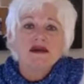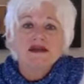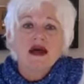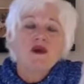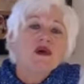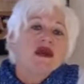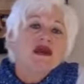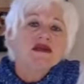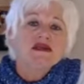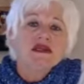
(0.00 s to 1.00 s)
is that we
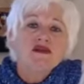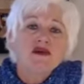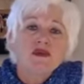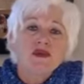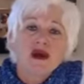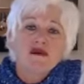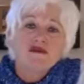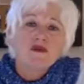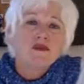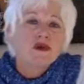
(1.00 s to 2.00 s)
continue to pray
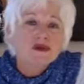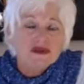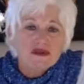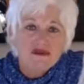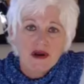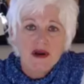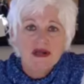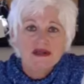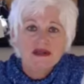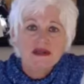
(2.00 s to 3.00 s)
for
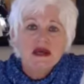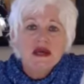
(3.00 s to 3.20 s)
perseverance